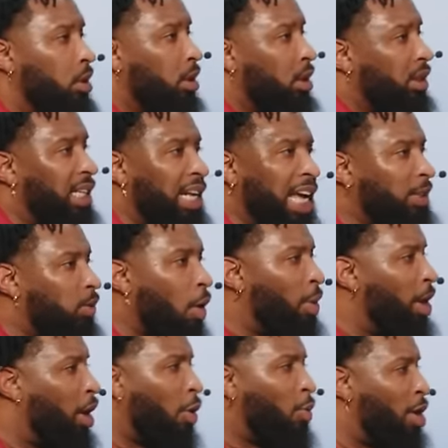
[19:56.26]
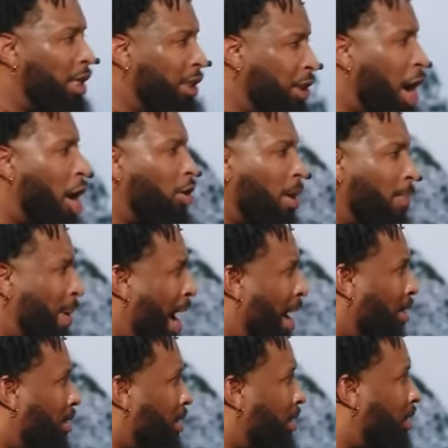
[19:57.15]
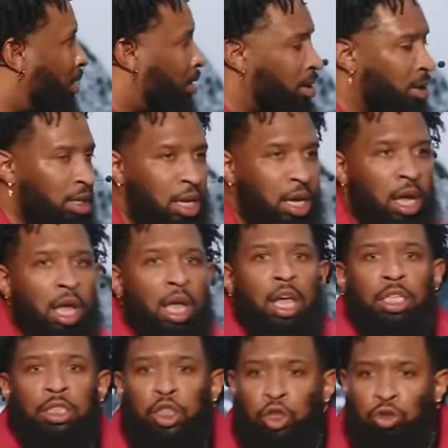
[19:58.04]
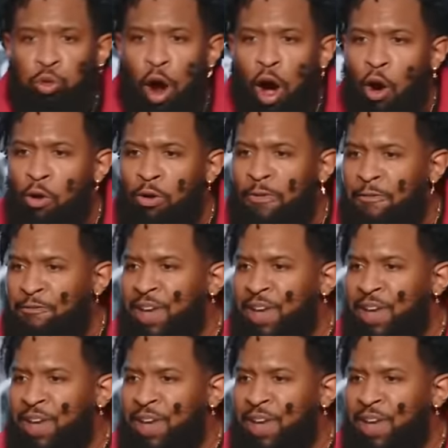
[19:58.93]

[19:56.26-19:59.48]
See, that's what we don't want to talk about. Strong